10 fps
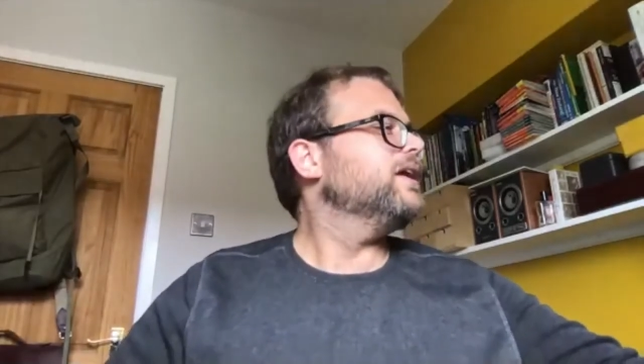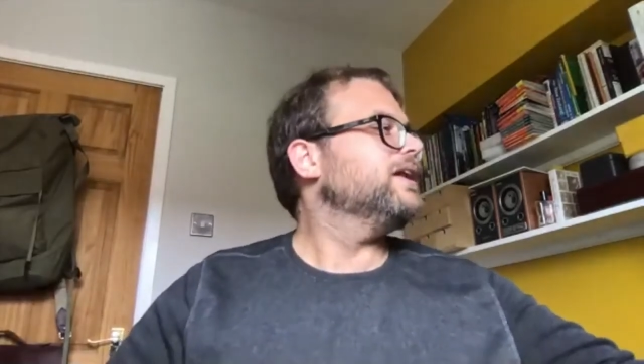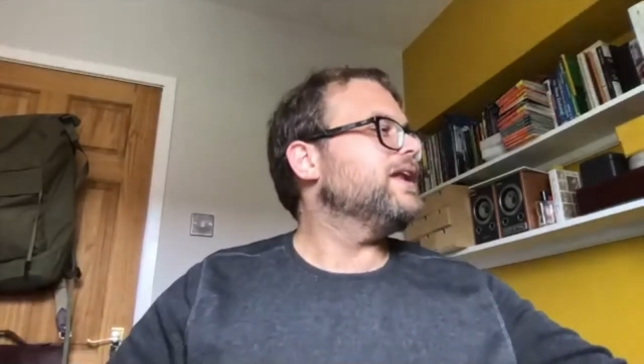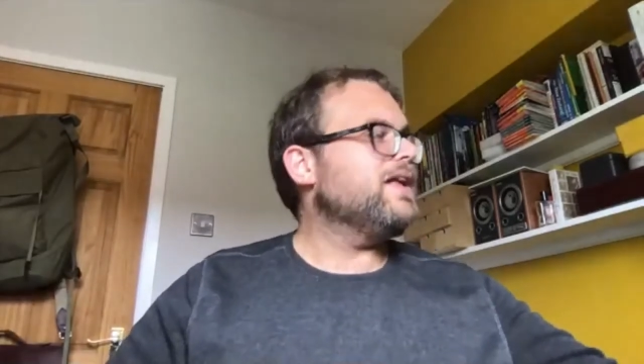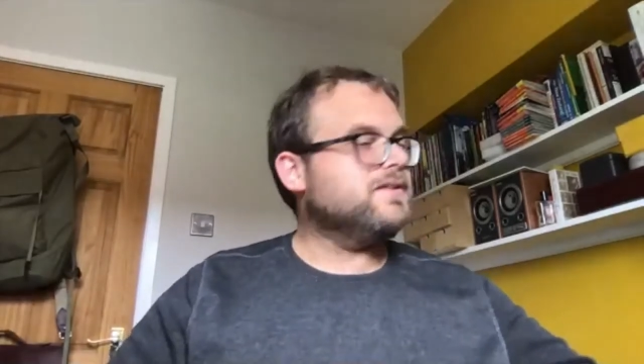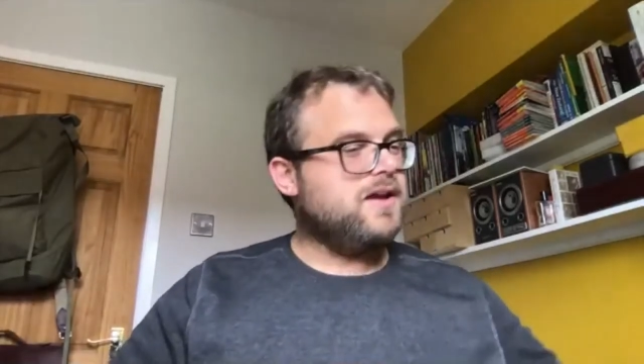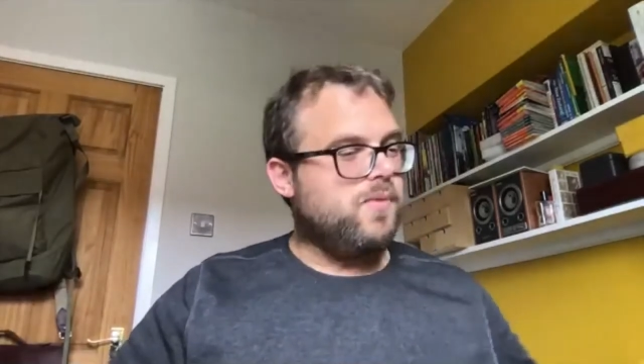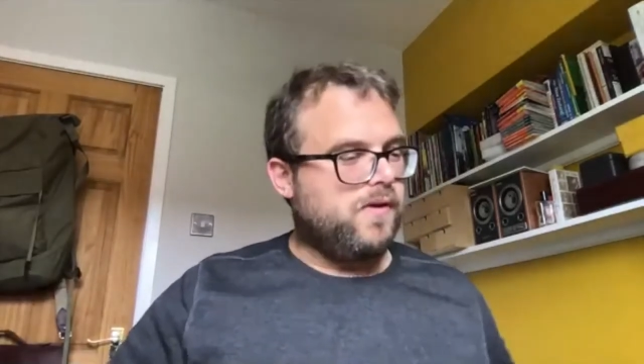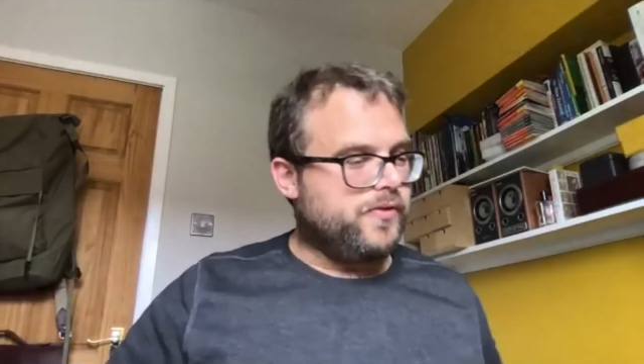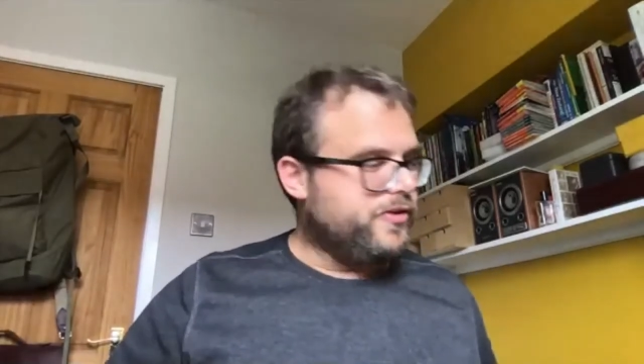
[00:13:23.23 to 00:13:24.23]
let's go
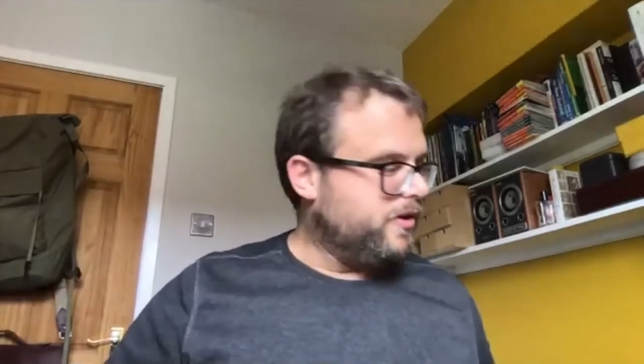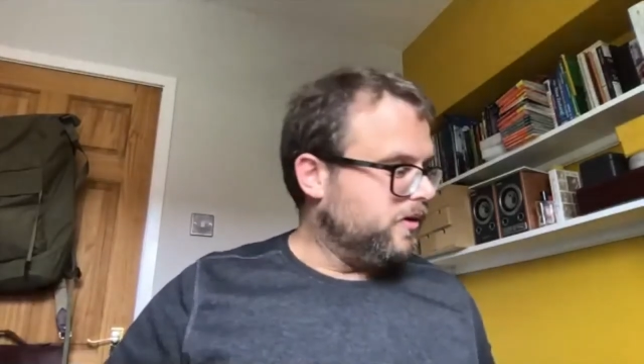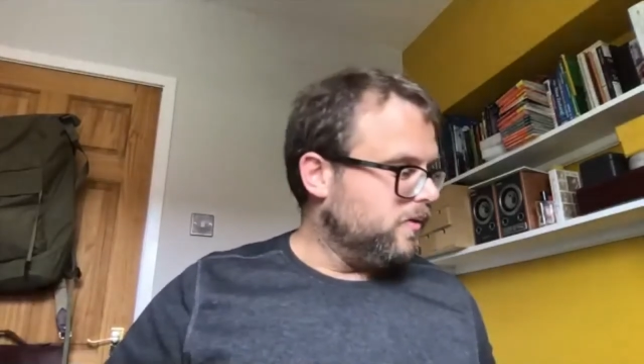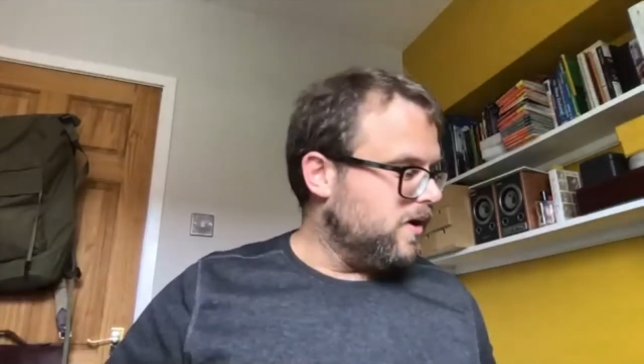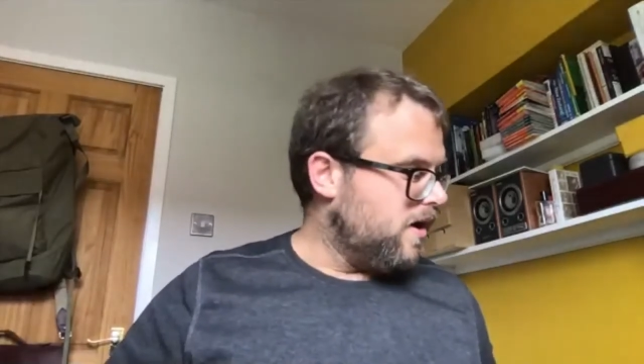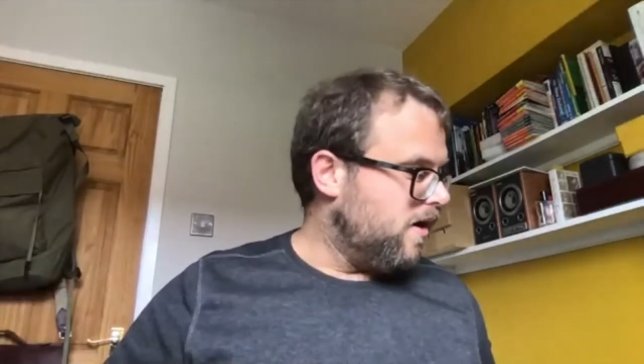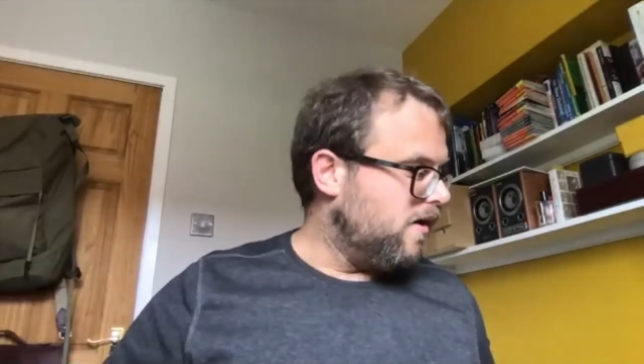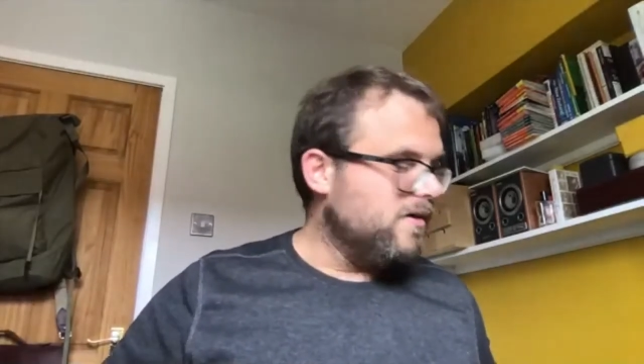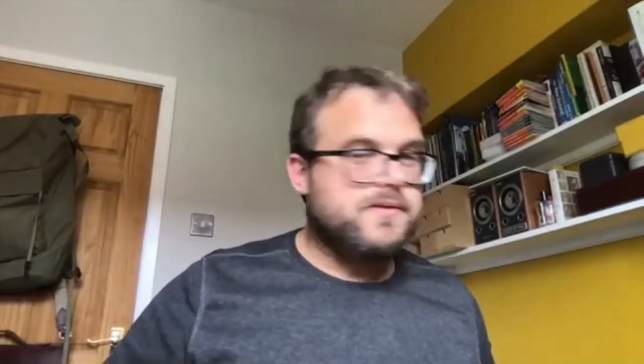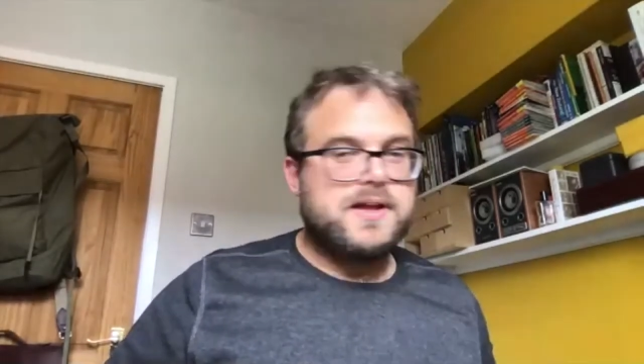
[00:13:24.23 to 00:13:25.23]
on to
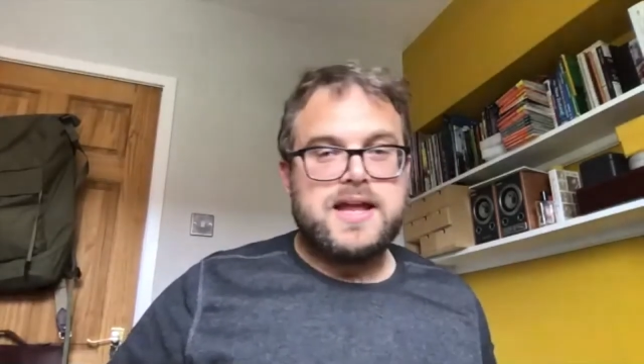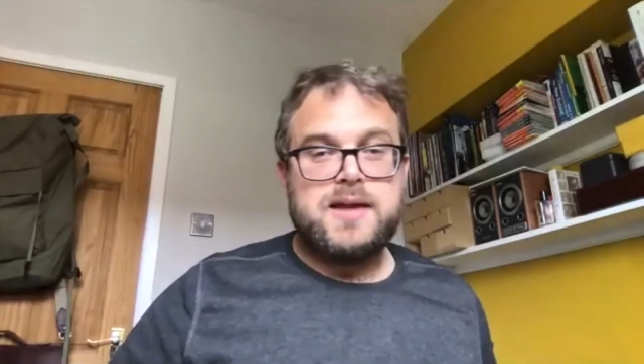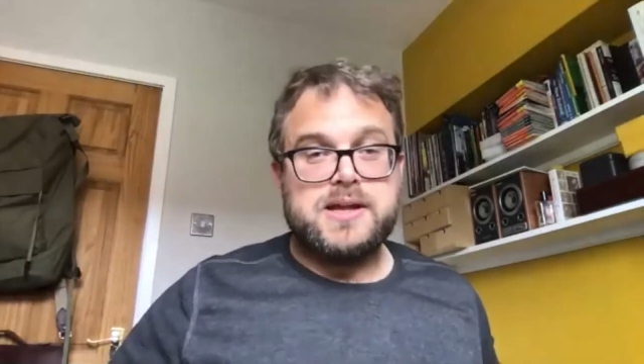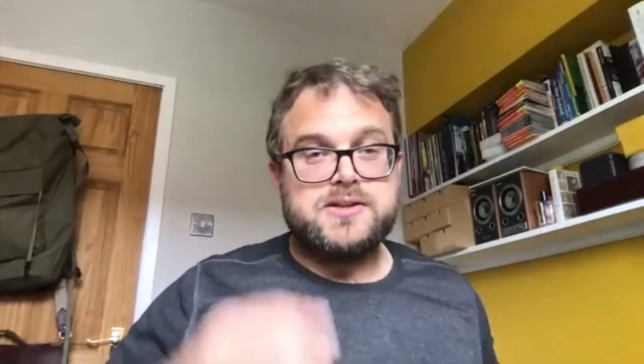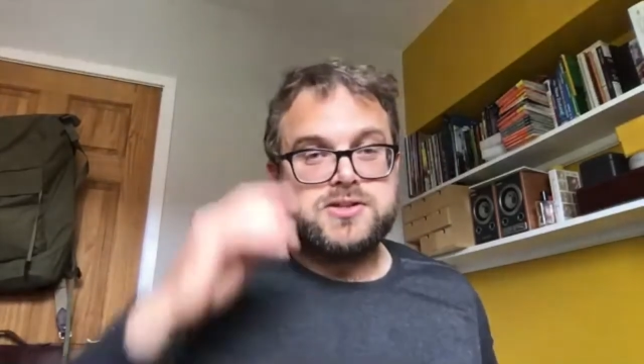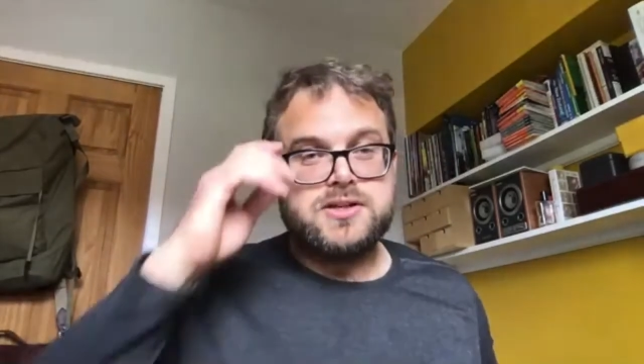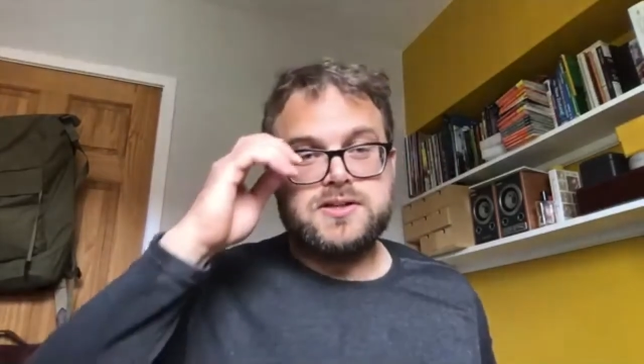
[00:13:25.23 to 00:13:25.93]
our image.